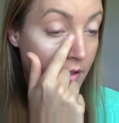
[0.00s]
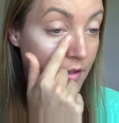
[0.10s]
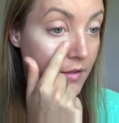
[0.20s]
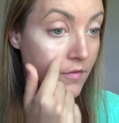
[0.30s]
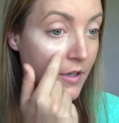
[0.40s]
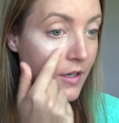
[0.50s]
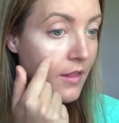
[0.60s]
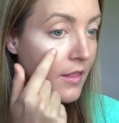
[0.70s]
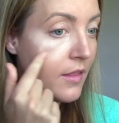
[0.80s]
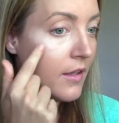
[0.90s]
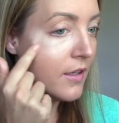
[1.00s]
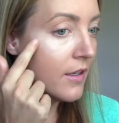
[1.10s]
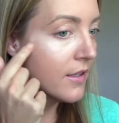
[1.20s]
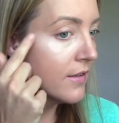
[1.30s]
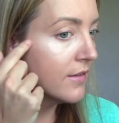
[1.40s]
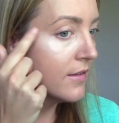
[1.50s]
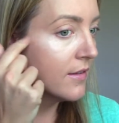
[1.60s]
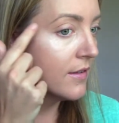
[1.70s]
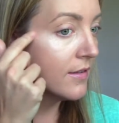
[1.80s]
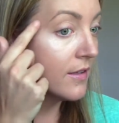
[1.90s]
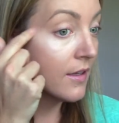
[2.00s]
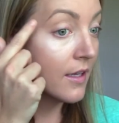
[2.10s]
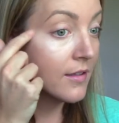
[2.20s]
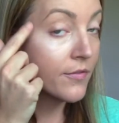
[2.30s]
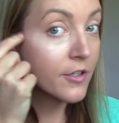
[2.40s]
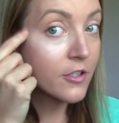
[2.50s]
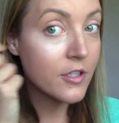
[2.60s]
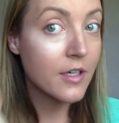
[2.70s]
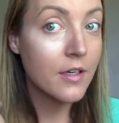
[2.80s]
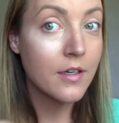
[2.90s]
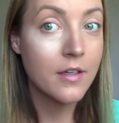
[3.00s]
It's very thin in consistency, that's for sure.